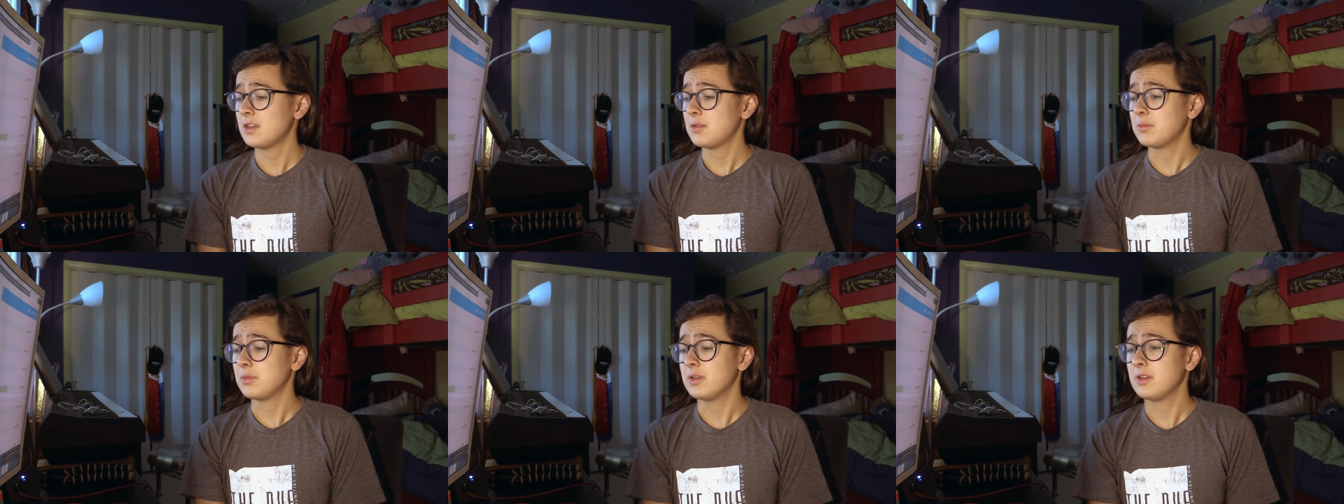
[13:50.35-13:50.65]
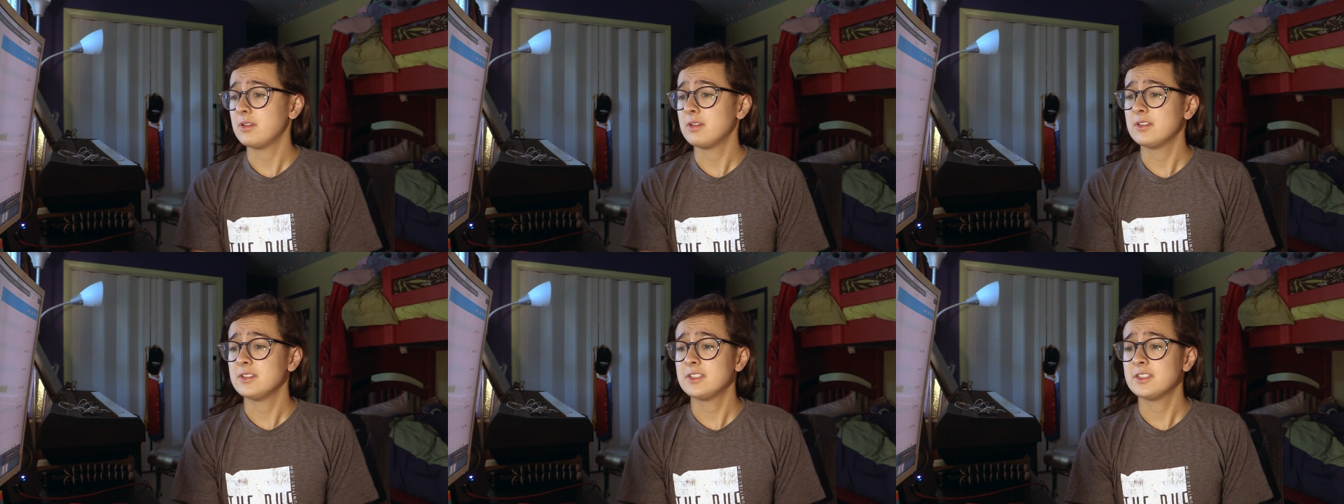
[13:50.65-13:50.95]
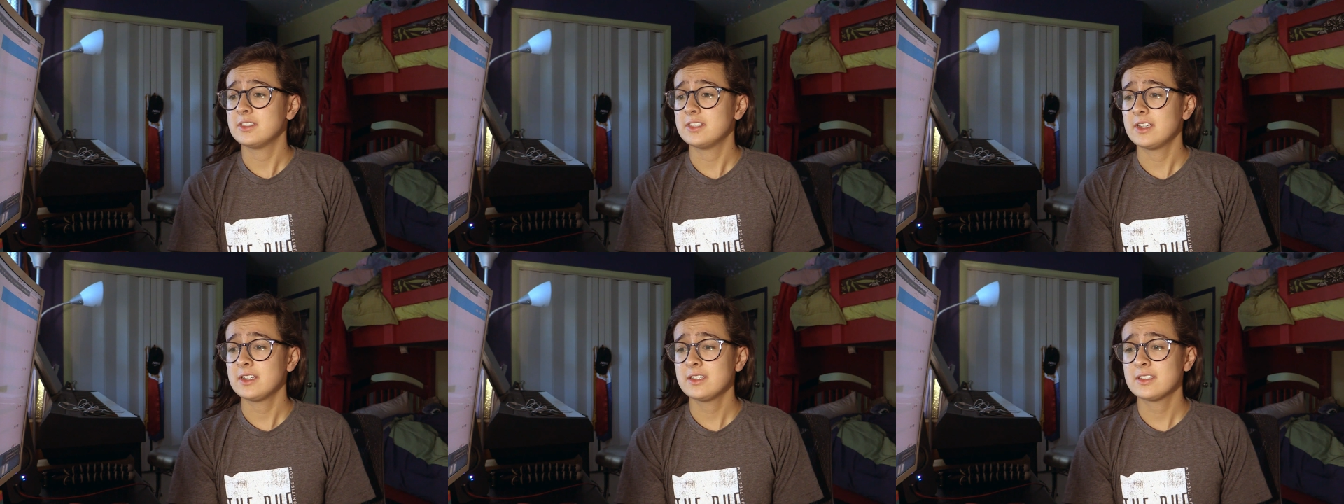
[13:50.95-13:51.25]
But
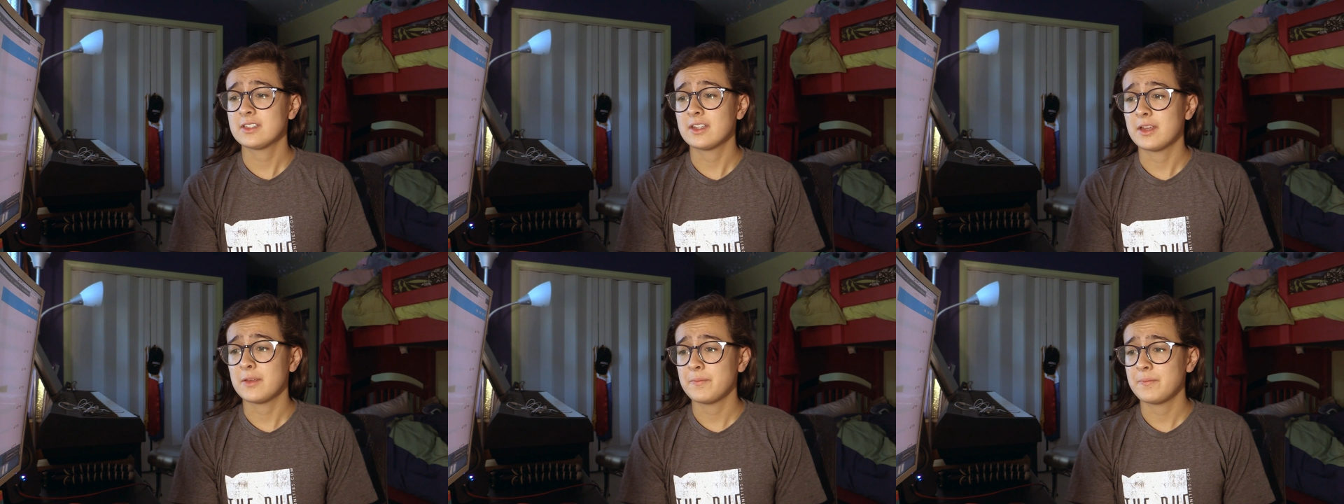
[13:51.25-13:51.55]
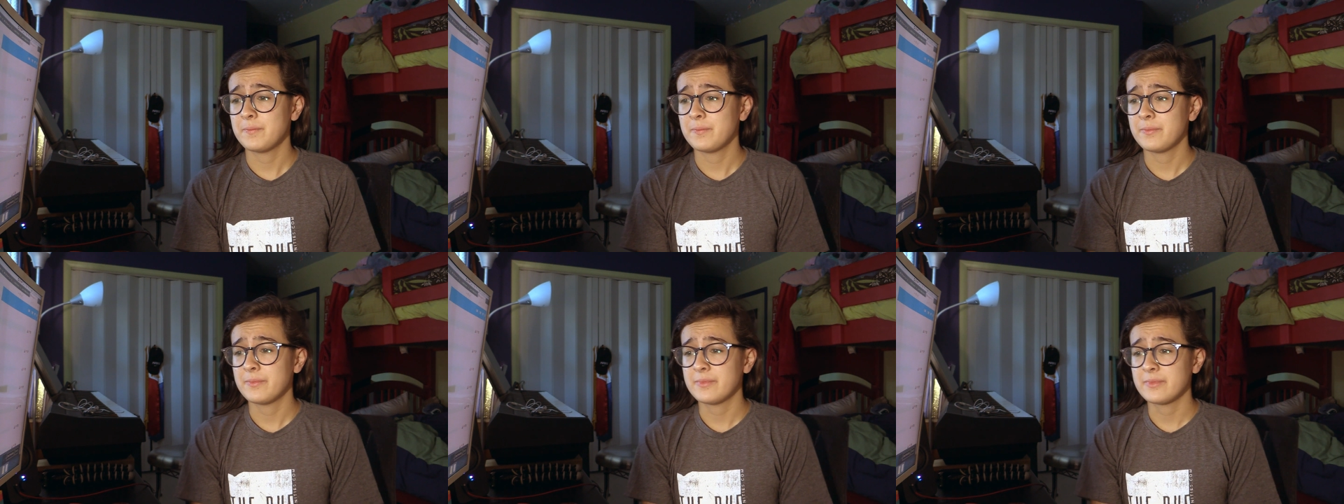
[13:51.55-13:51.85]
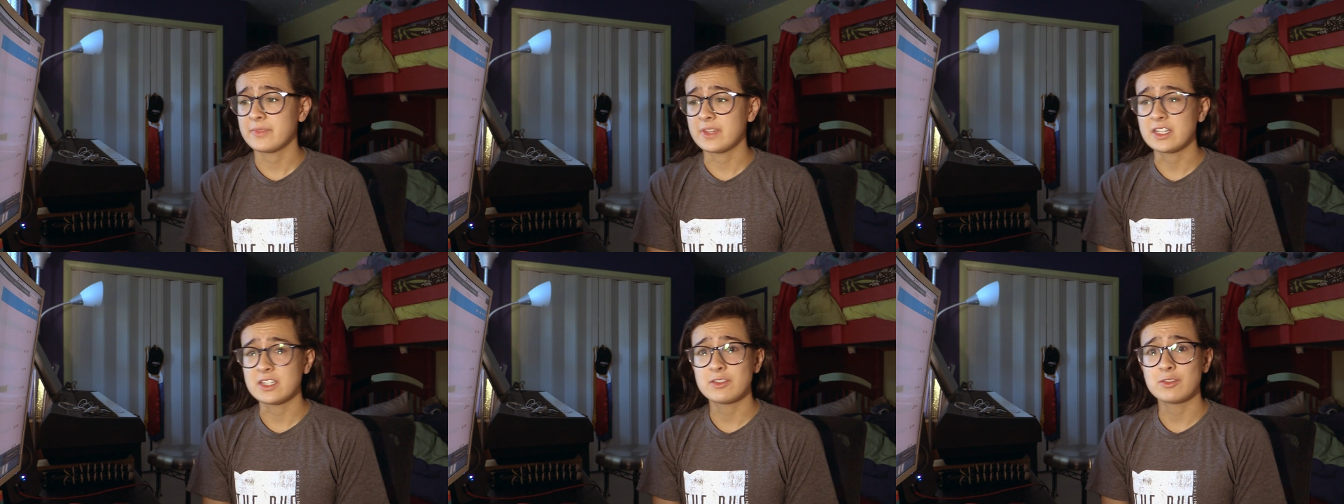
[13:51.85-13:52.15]
until next time,
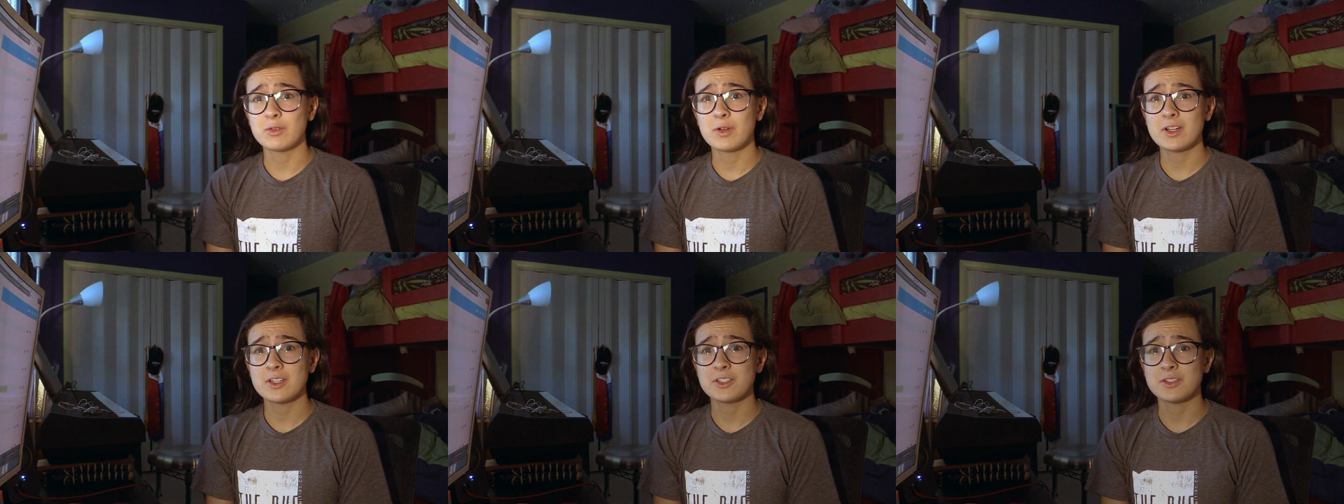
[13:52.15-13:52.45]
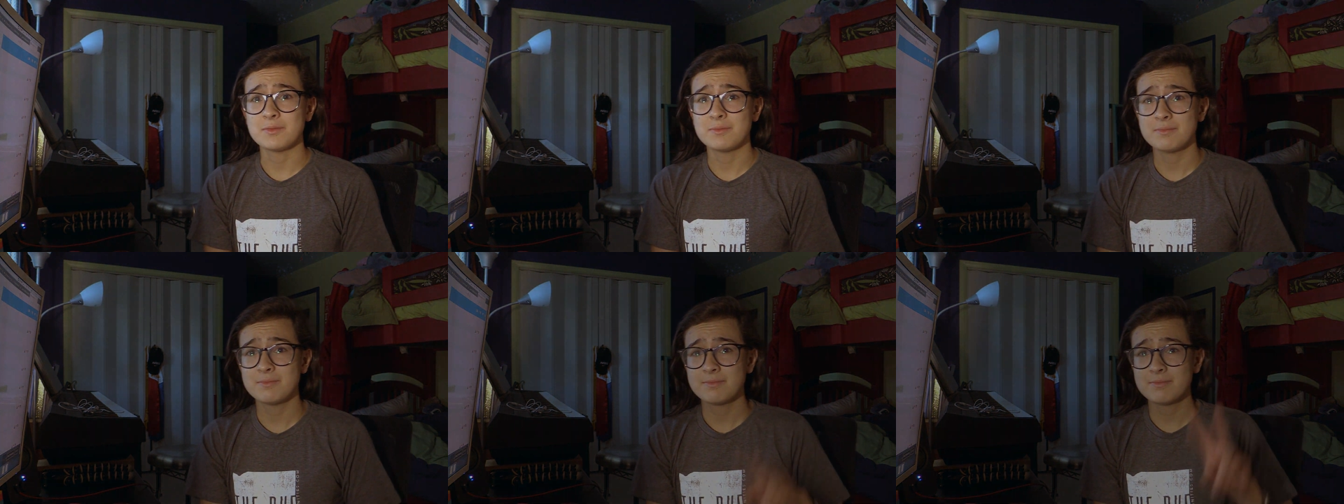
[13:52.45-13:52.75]
thanks for watching.